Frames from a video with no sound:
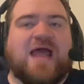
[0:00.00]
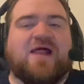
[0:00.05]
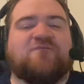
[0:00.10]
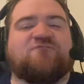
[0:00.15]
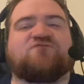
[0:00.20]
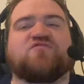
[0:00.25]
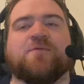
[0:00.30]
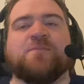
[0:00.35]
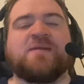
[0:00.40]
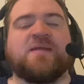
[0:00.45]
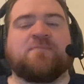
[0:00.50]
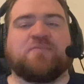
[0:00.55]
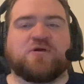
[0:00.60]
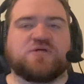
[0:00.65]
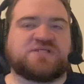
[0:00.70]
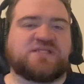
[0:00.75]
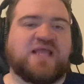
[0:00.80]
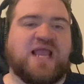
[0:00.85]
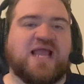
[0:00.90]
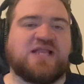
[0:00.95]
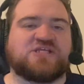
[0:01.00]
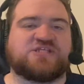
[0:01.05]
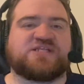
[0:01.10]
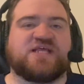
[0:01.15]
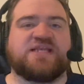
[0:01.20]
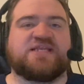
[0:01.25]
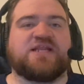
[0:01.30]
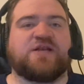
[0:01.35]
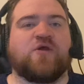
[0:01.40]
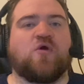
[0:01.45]
for me personally,
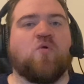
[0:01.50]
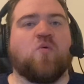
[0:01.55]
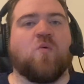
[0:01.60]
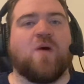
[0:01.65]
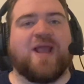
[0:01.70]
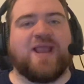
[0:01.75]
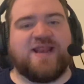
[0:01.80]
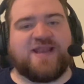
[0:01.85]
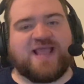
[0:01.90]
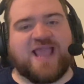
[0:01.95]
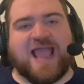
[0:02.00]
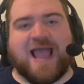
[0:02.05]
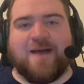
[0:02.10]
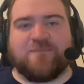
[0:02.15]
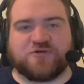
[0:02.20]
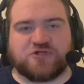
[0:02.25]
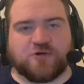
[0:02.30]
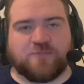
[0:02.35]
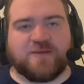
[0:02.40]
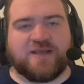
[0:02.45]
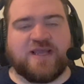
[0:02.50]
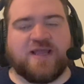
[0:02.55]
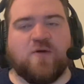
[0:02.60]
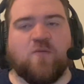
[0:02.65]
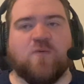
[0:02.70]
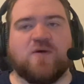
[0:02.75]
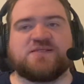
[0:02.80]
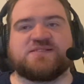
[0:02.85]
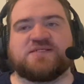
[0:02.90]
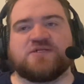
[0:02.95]
it didn't quite capture me. It
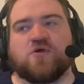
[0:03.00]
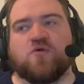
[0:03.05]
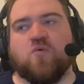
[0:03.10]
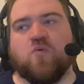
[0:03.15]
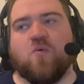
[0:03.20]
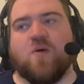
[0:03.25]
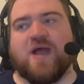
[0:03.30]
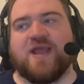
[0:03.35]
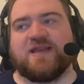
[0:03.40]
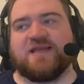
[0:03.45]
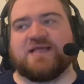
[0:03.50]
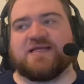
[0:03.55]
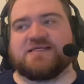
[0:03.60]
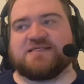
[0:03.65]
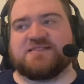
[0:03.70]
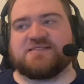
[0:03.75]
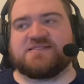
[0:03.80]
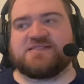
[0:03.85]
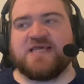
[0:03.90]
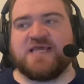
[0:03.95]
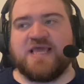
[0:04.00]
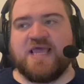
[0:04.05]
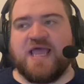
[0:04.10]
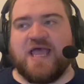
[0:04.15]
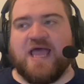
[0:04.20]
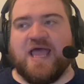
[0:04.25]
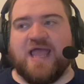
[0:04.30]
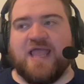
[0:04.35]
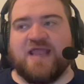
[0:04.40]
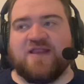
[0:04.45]
wasn't quite as
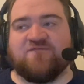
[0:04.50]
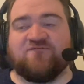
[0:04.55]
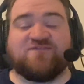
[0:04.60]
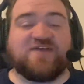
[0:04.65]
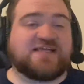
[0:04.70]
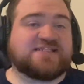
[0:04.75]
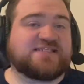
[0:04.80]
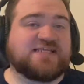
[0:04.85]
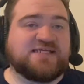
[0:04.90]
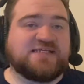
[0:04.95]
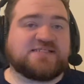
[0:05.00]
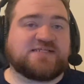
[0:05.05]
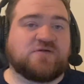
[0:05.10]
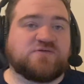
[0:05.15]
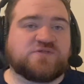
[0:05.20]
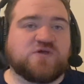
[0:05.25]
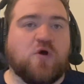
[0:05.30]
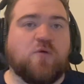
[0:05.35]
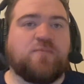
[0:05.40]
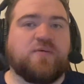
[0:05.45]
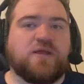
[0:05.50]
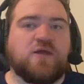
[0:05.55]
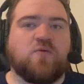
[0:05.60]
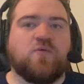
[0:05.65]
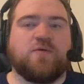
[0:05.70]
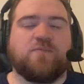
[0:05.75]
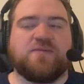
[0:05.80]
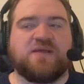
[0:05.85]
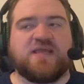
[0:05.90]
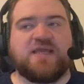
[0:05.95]
investing as I was hoping it
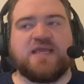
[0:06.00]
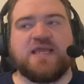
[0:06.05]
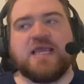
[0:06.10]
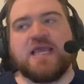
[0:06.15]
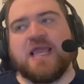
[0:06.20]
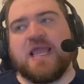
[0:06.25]
would be.